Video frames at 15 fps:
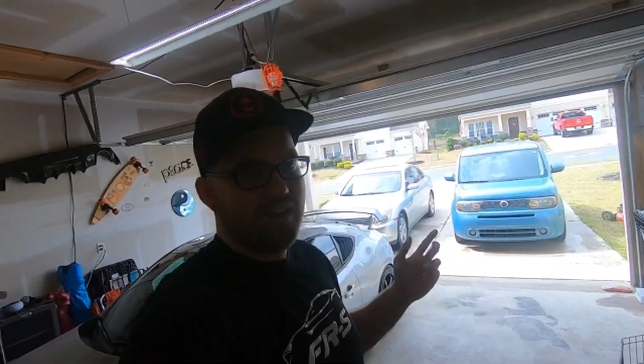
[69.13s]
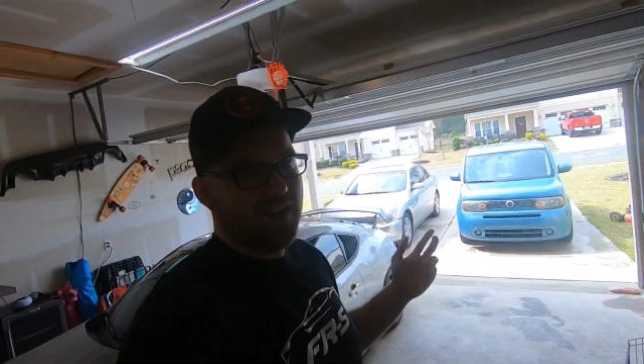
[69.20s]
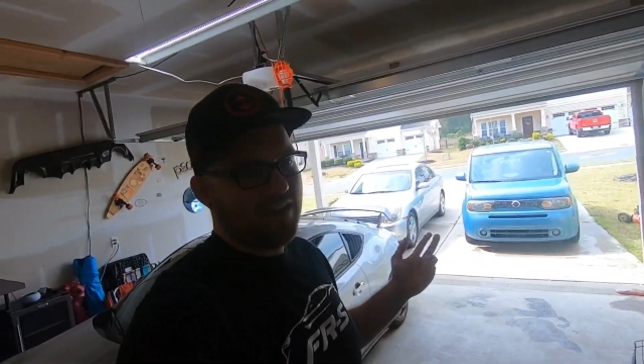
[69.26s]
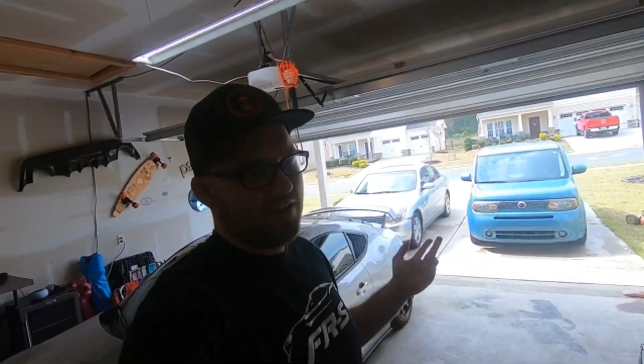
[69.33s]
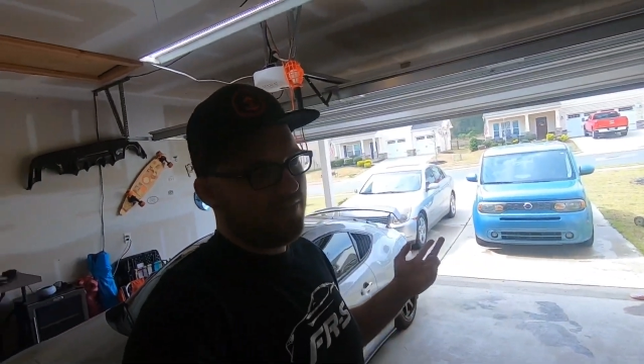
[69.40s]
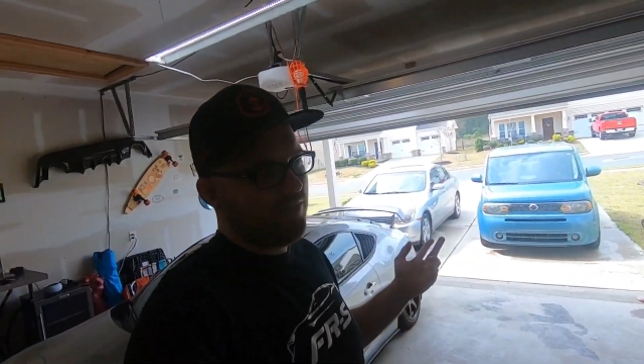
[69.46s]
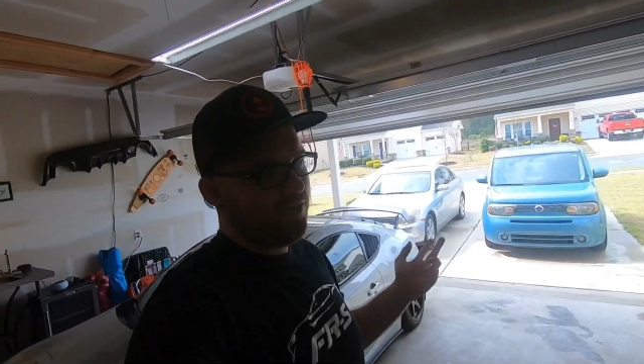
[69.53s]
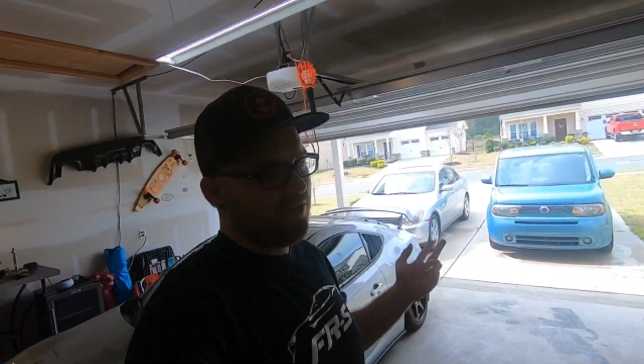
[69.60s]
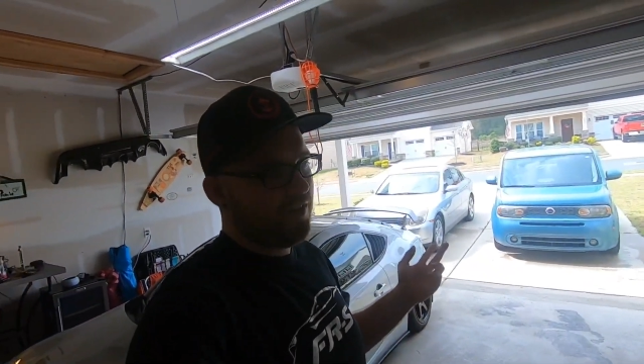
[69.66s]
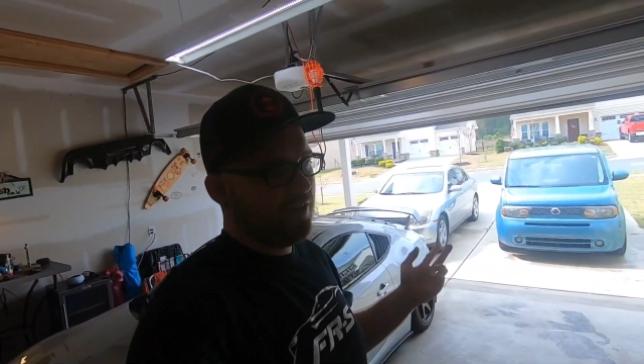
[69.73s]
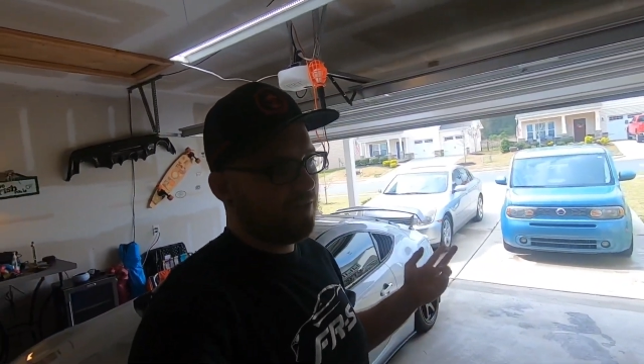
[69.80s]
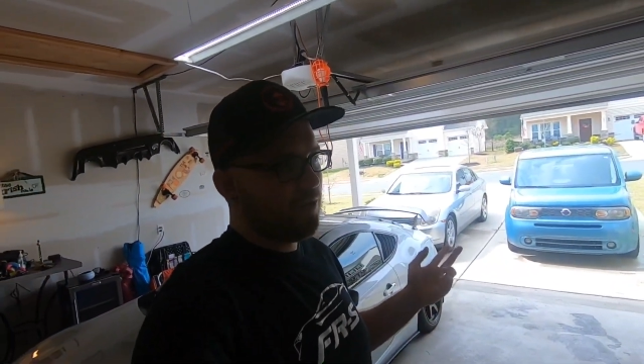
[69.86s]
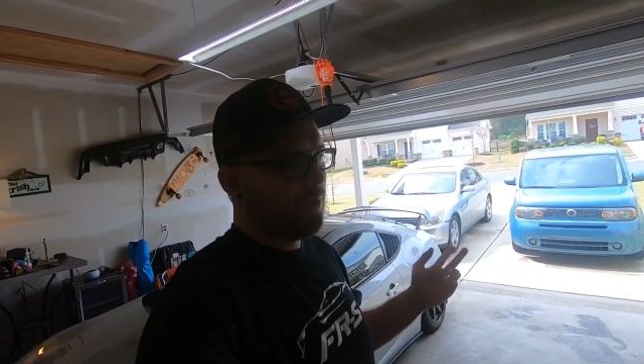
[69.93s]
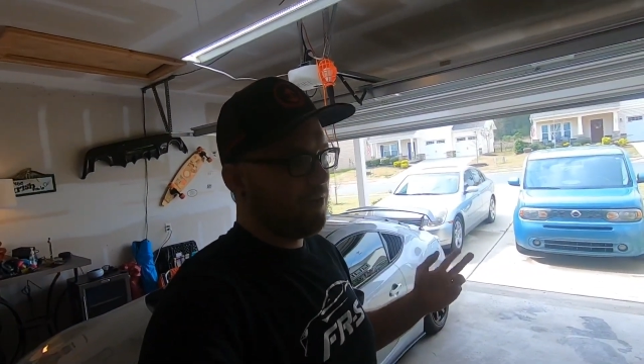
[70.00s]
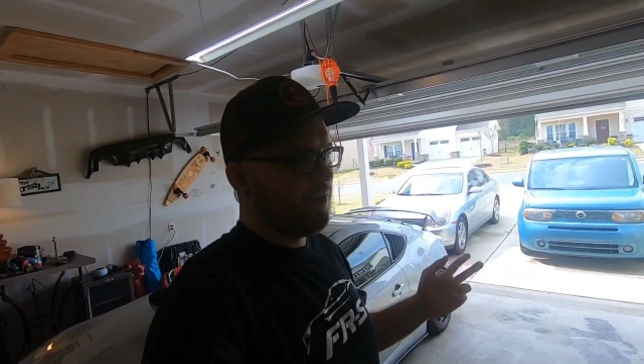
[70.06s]
And if you're
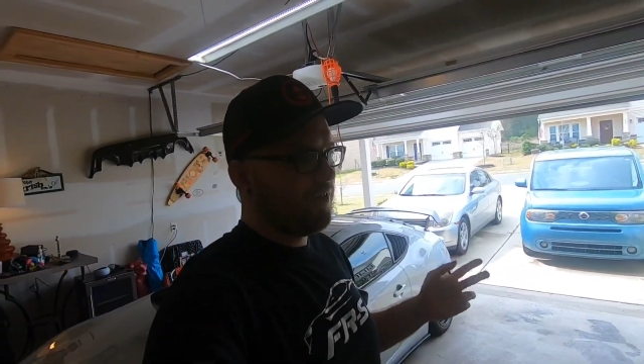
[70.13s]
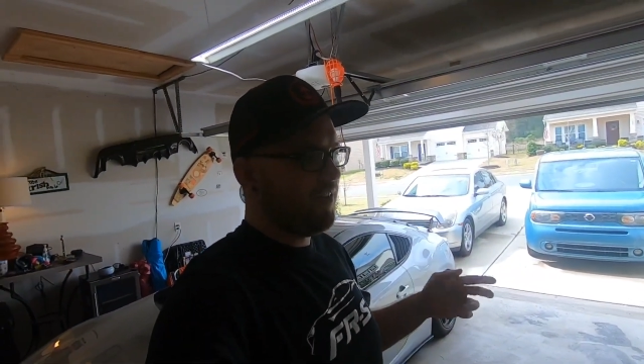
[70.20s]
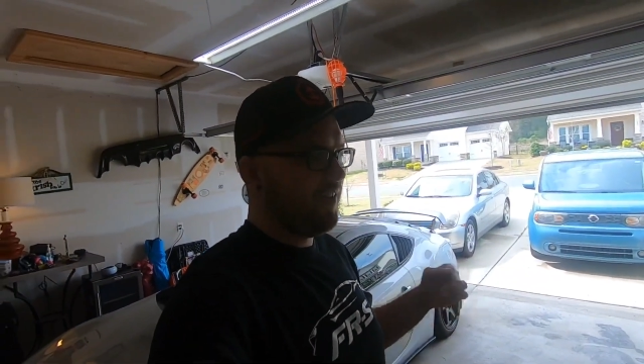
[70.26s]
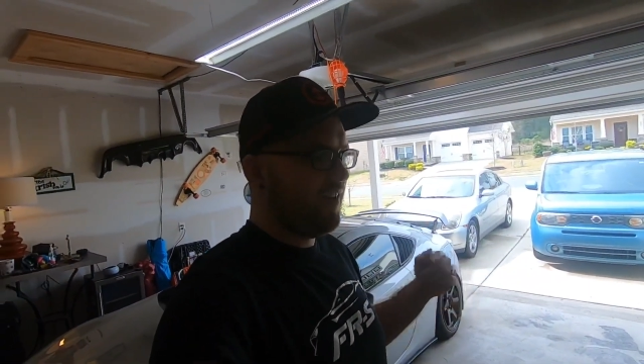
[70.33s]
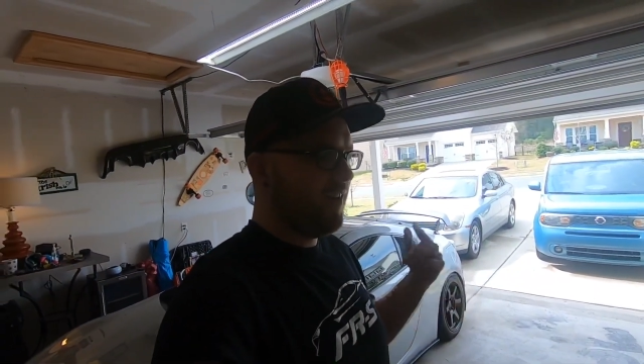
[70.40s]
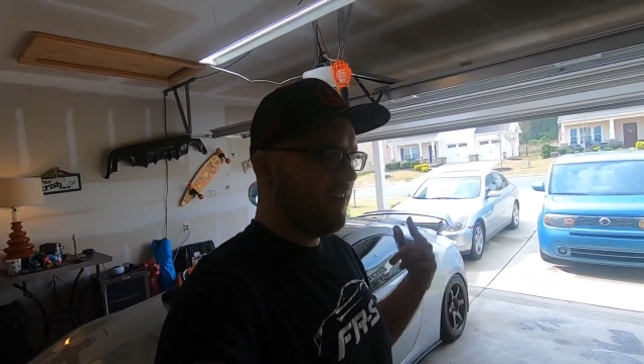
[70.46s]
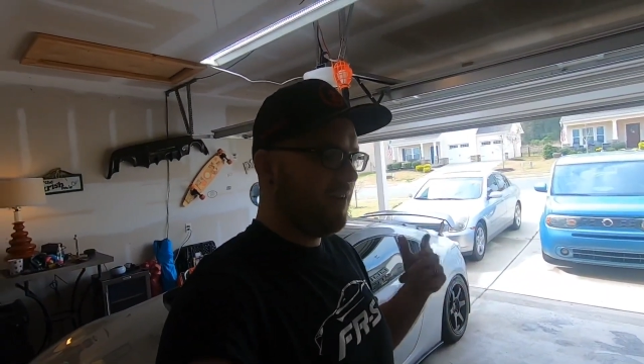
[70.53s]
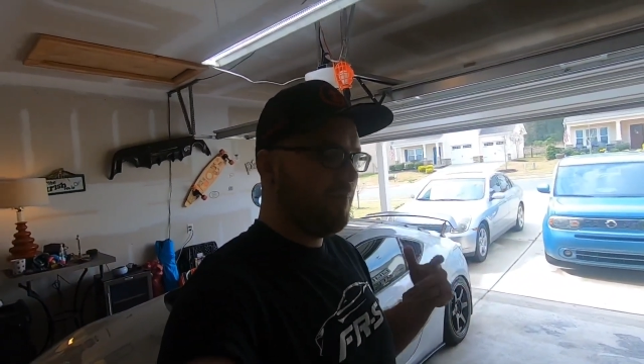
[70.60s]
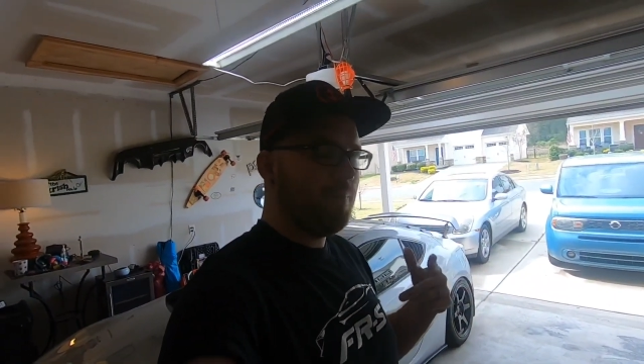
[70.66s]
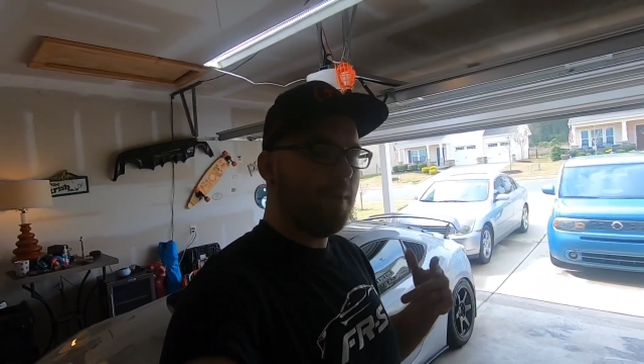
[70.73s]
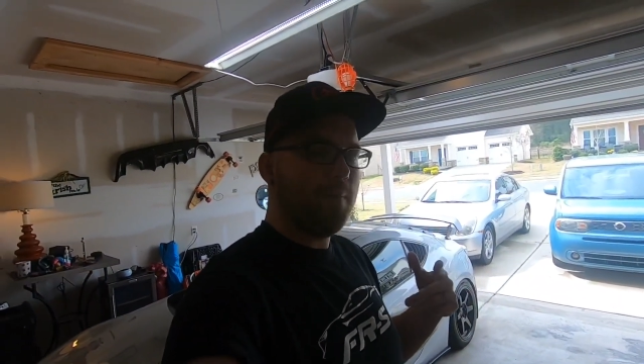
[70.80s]
self-quarantining,